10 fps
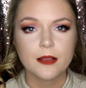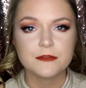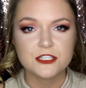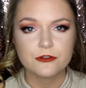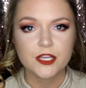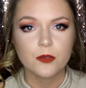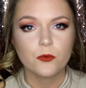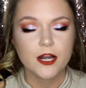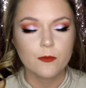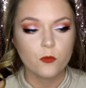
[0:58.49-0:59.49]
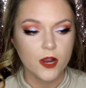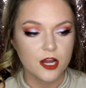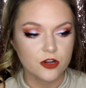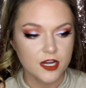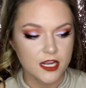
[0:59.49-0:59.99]
I'm doing, what I'm
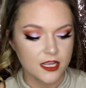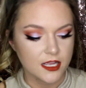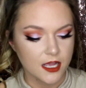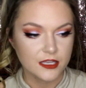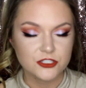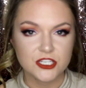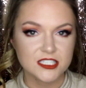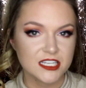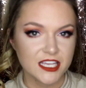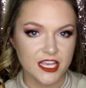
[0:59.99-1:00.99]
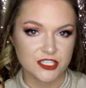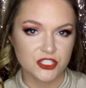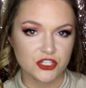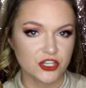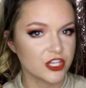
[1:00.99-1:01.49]
wearing, just in case
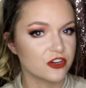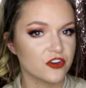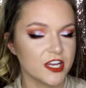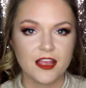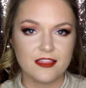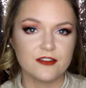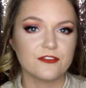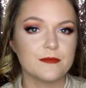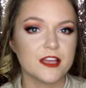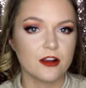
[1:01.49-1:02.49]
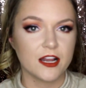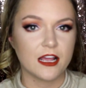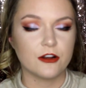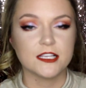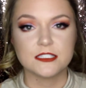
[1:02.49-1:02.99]
you're curious. And then from there on
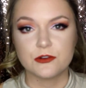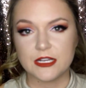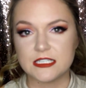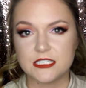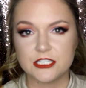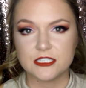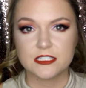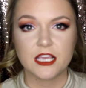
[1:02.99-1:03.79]
out, it's going to just